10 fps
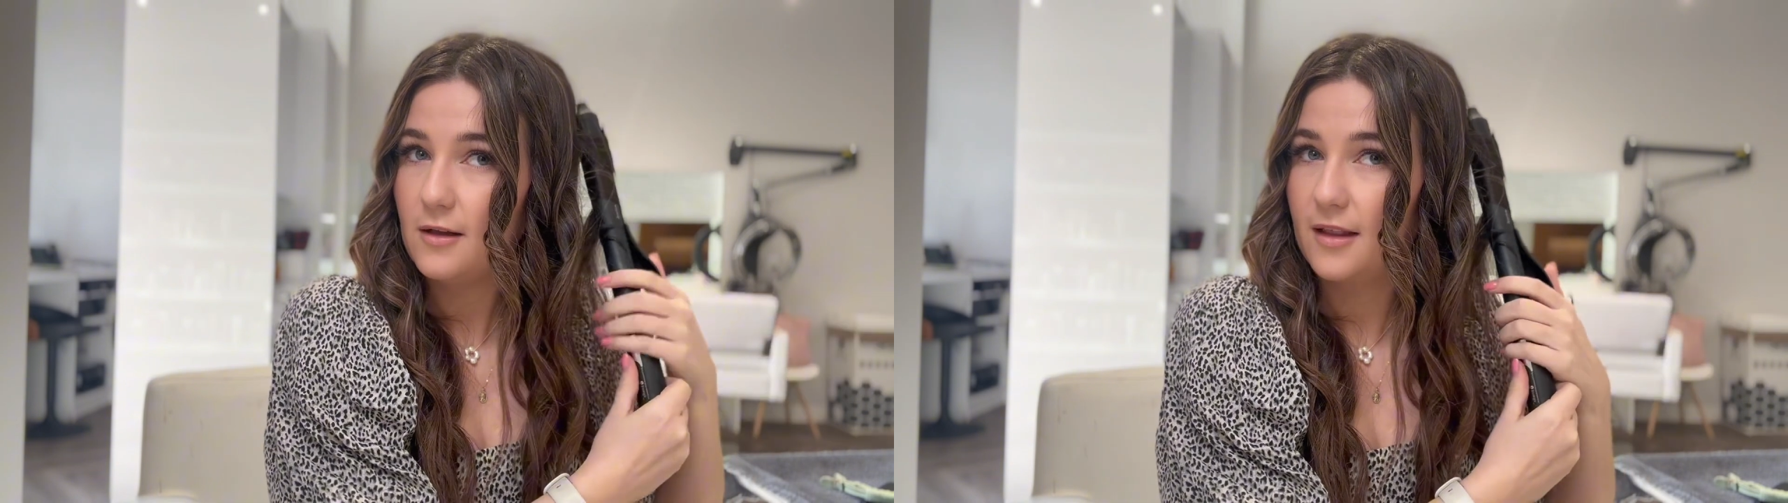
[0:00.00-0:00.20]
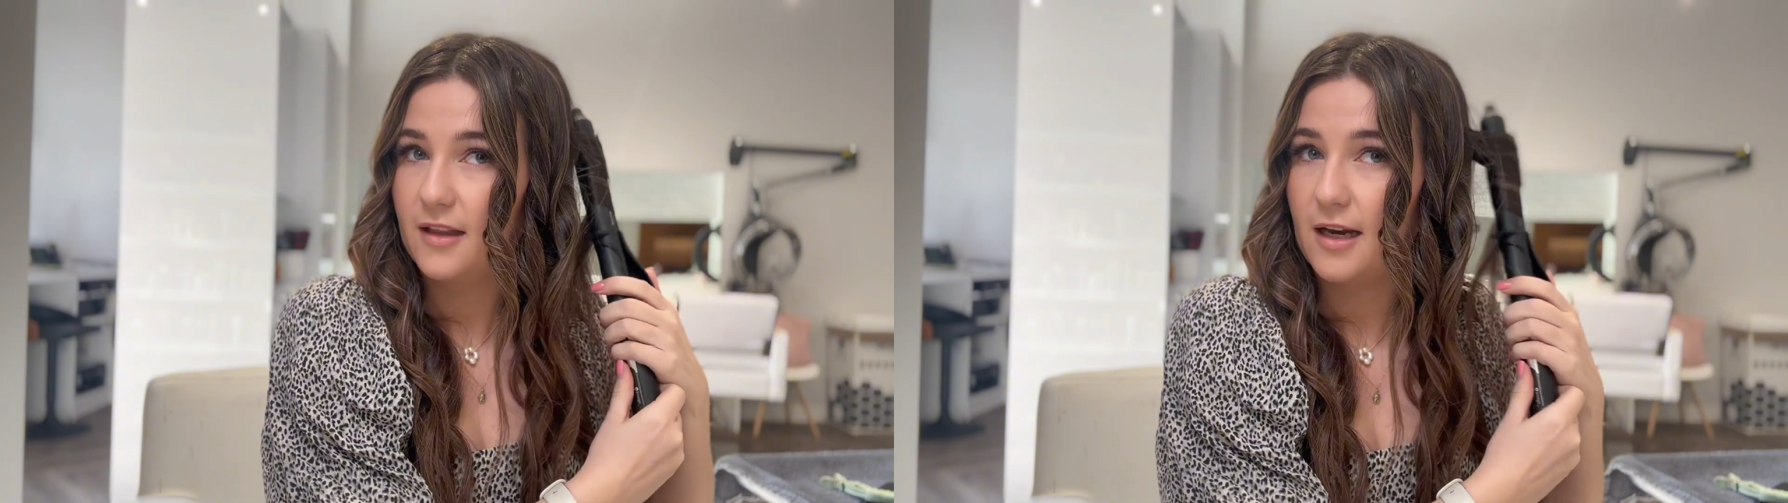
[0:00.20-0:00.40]

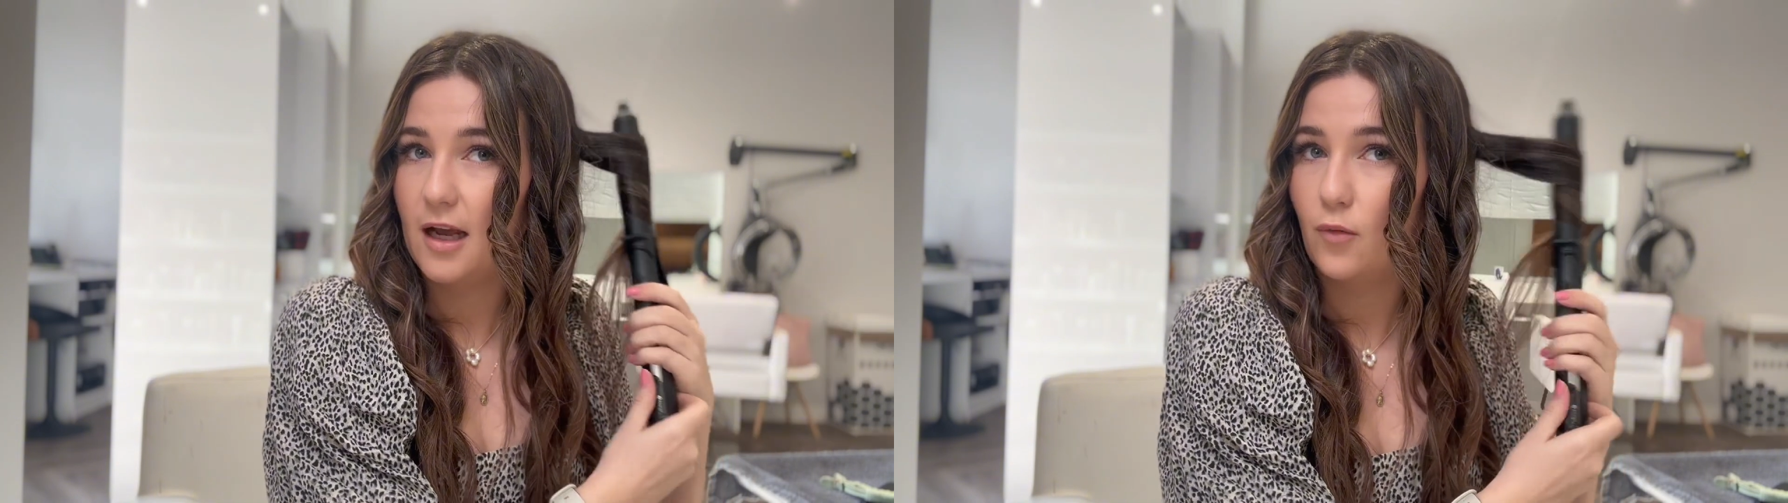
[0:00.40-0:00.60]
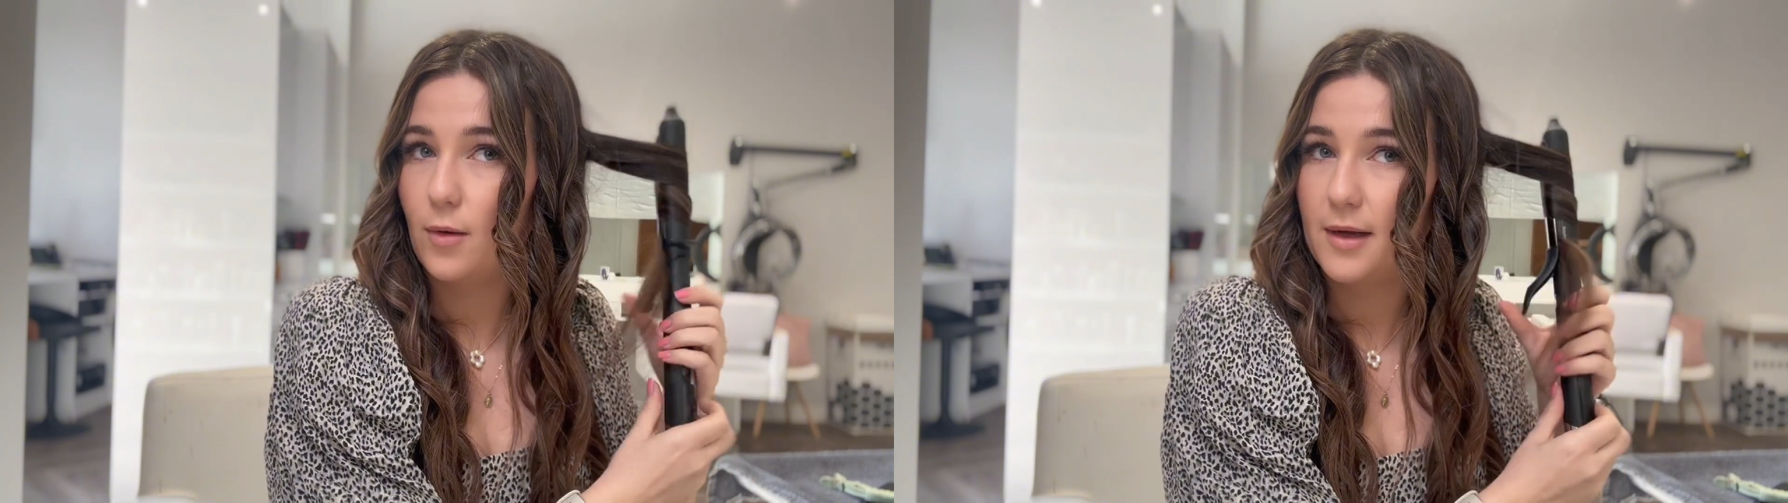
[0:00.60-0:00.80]
and that
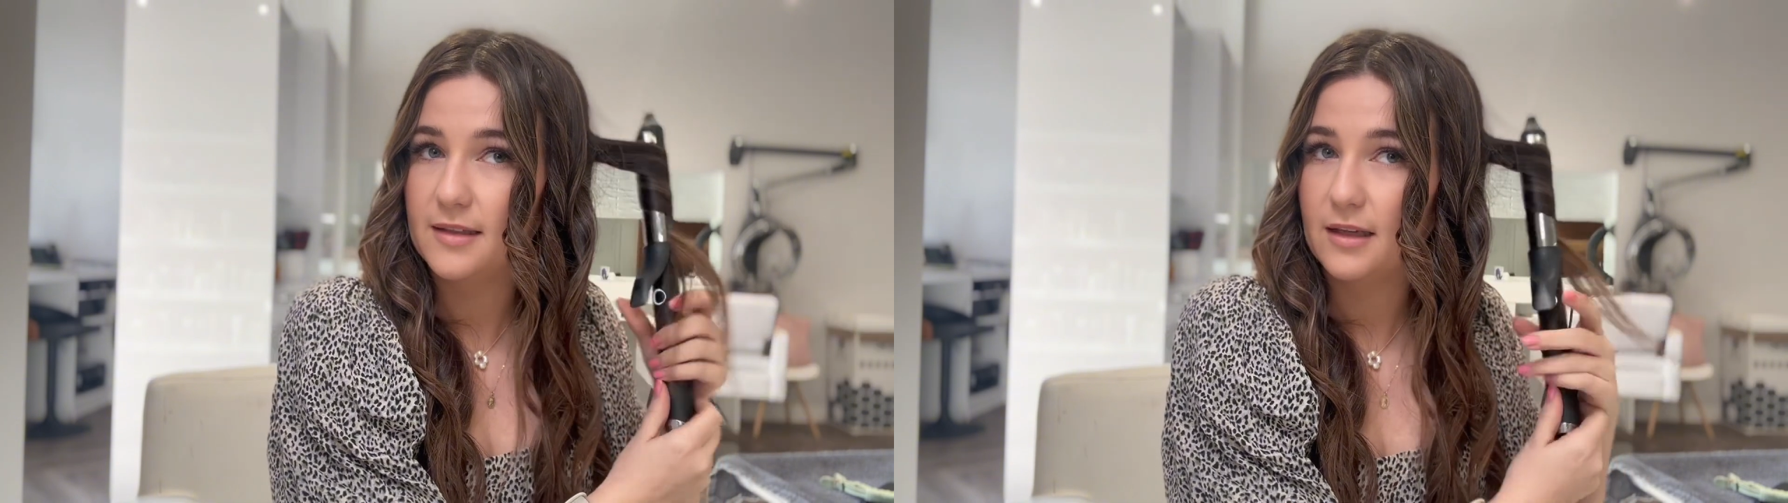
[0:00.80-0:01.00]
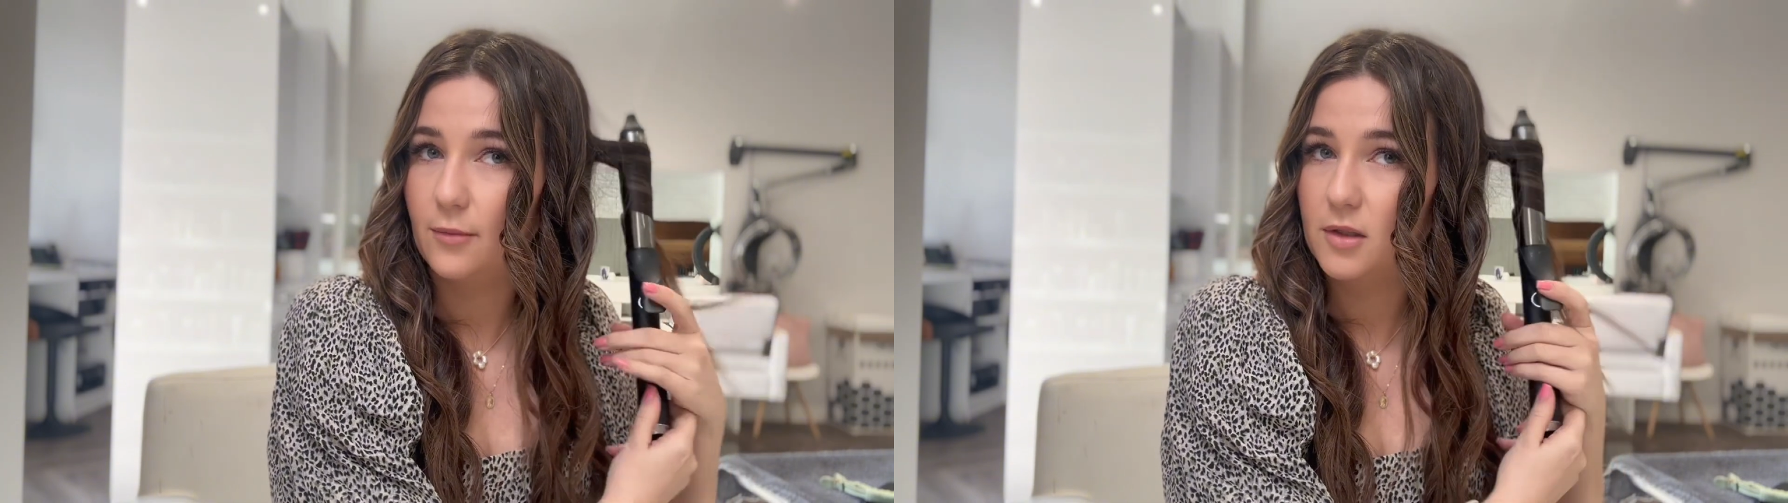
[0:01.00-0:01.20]
I want my
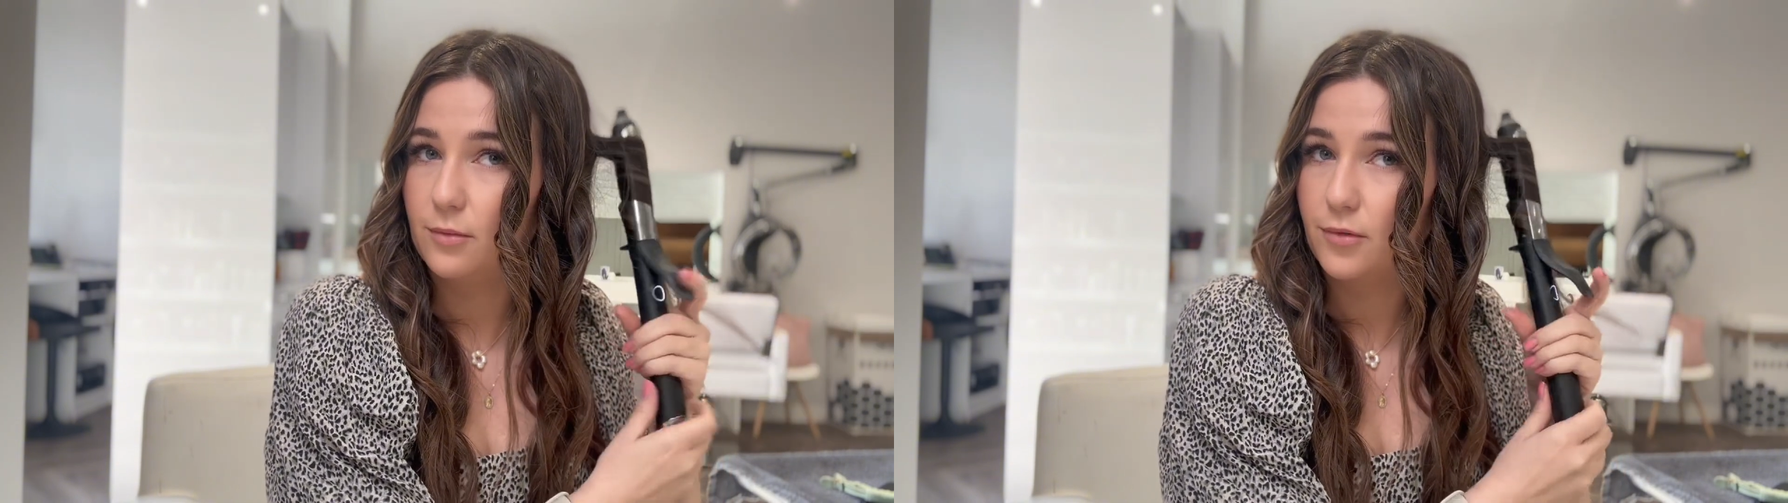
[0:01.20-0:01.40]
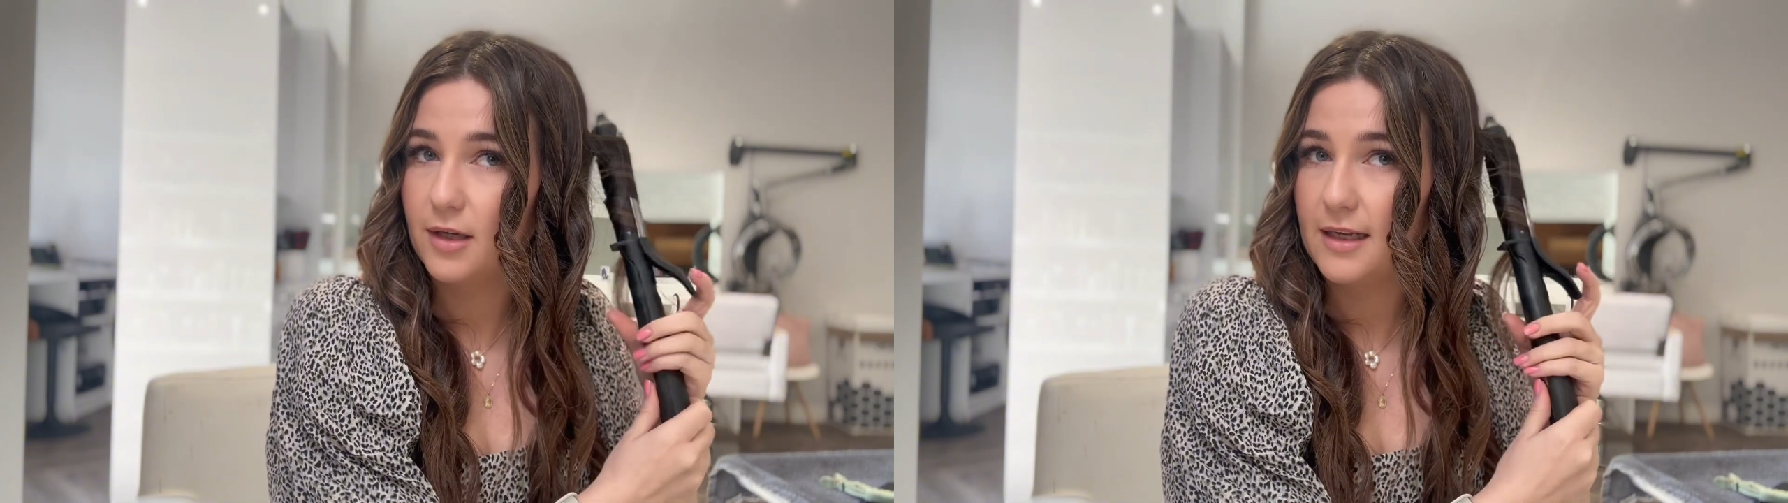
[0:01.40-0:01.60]
scalp to
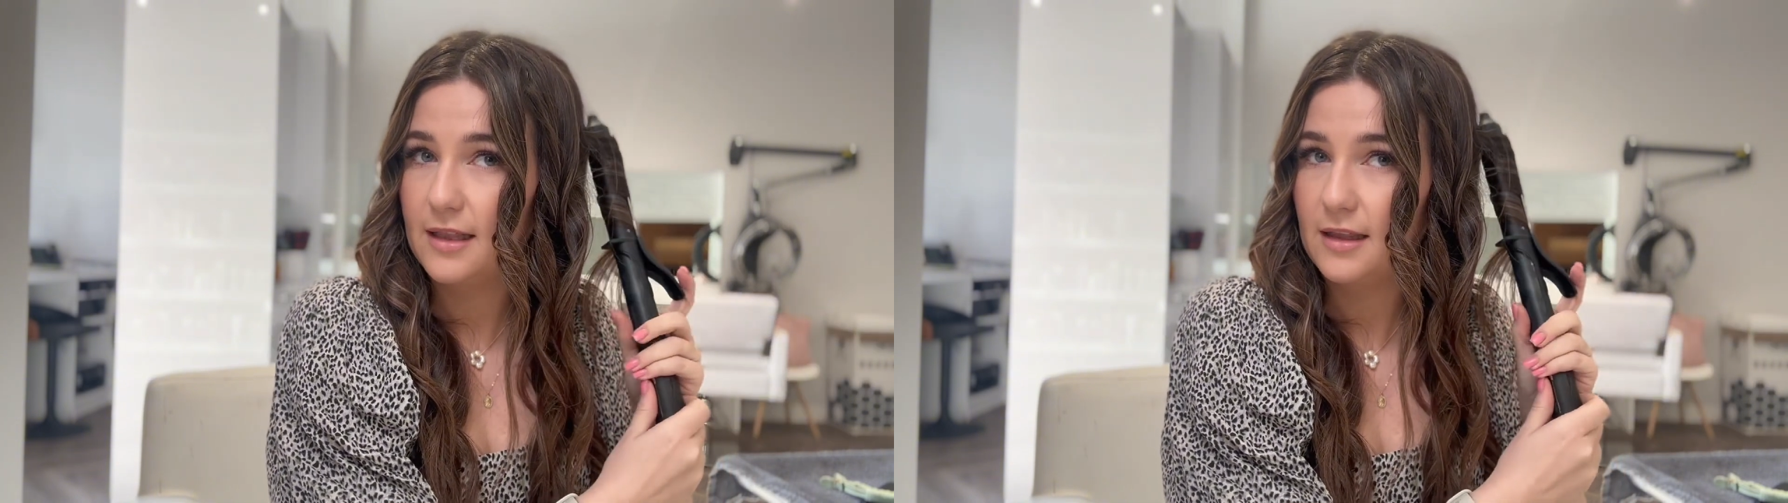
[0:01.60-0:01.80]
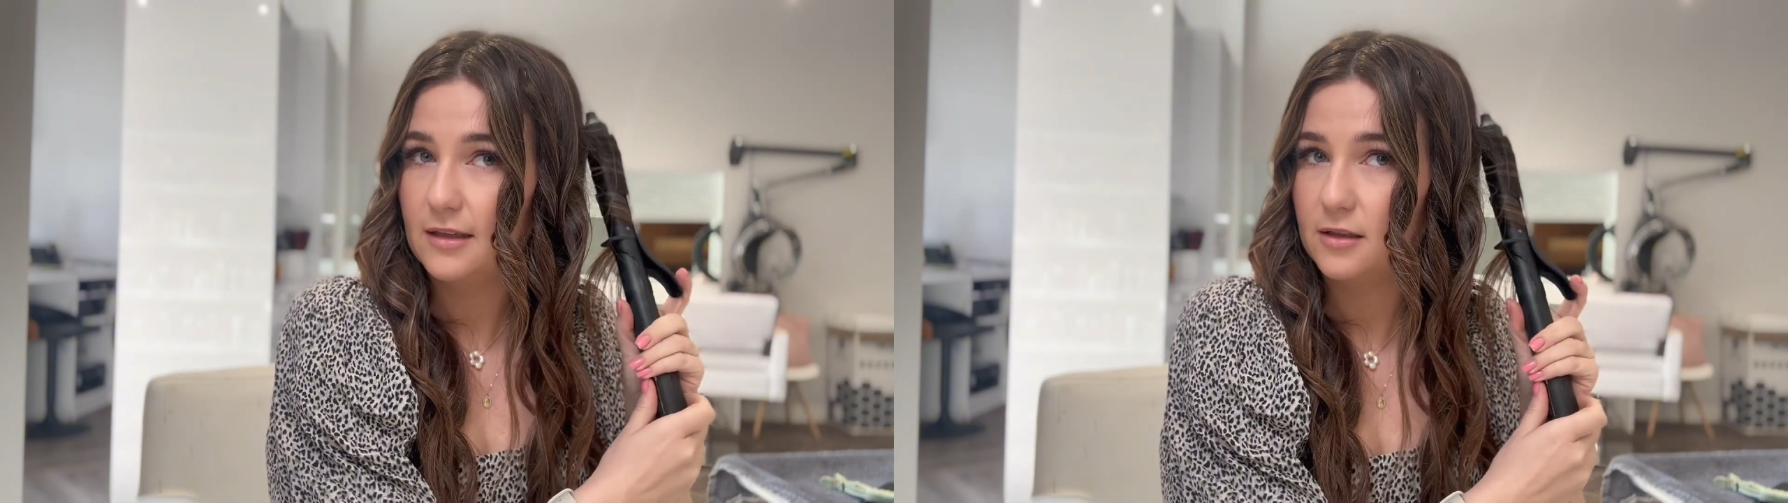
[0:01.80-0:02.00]
breathe.